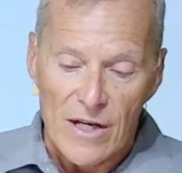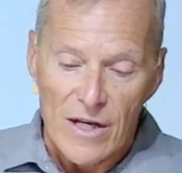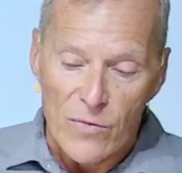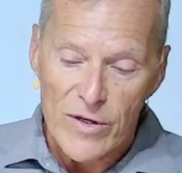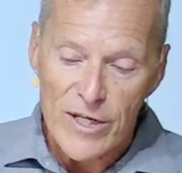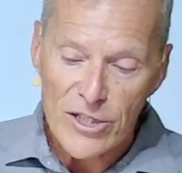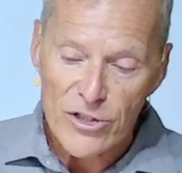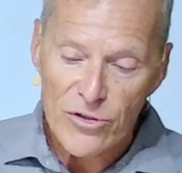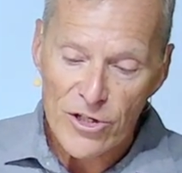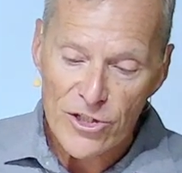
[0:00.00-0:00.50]

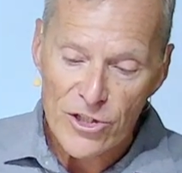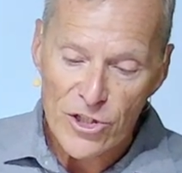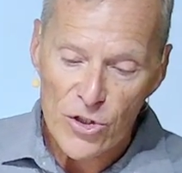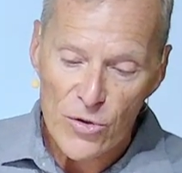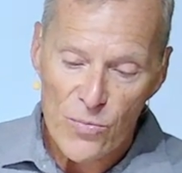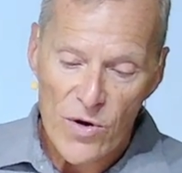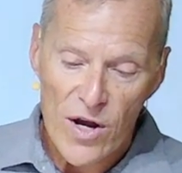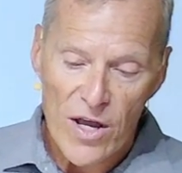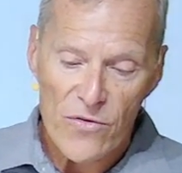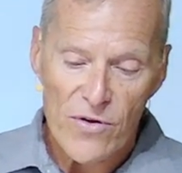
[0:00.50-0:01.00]
we exhort
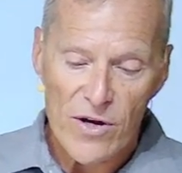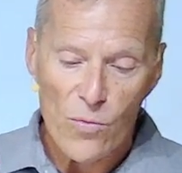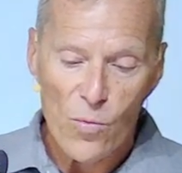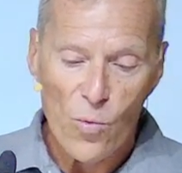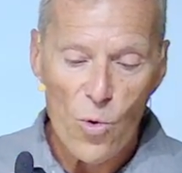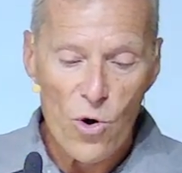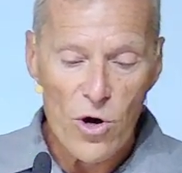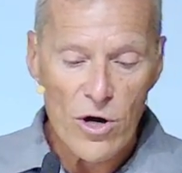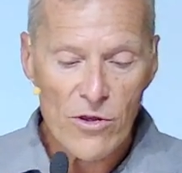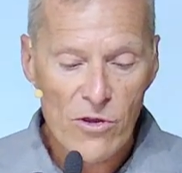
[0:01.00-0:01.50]
you, brethren,
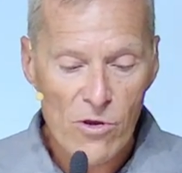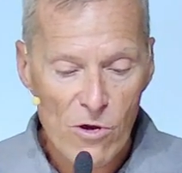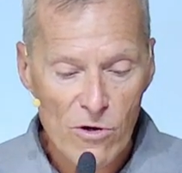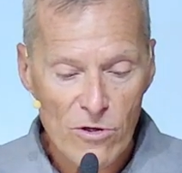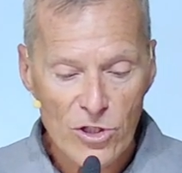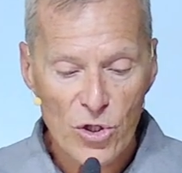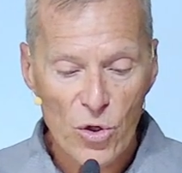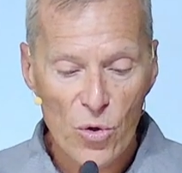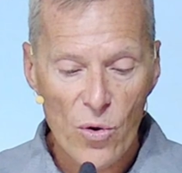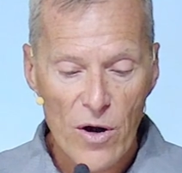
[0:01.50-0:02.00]
warn
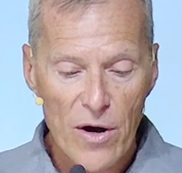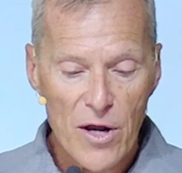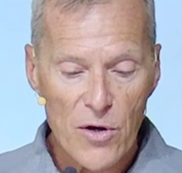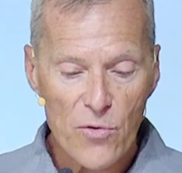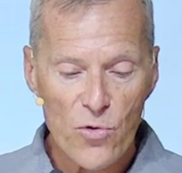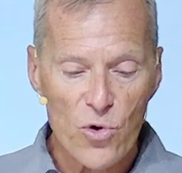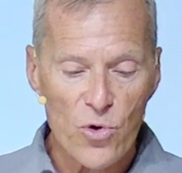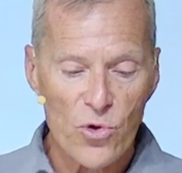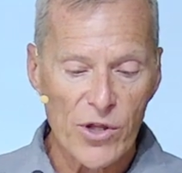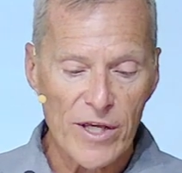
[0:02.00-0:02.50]
those who are
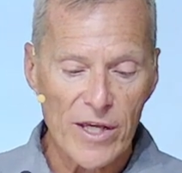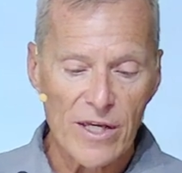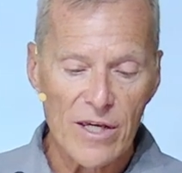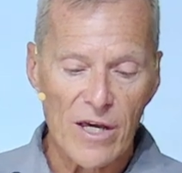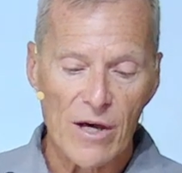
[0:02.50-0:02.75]
unruly,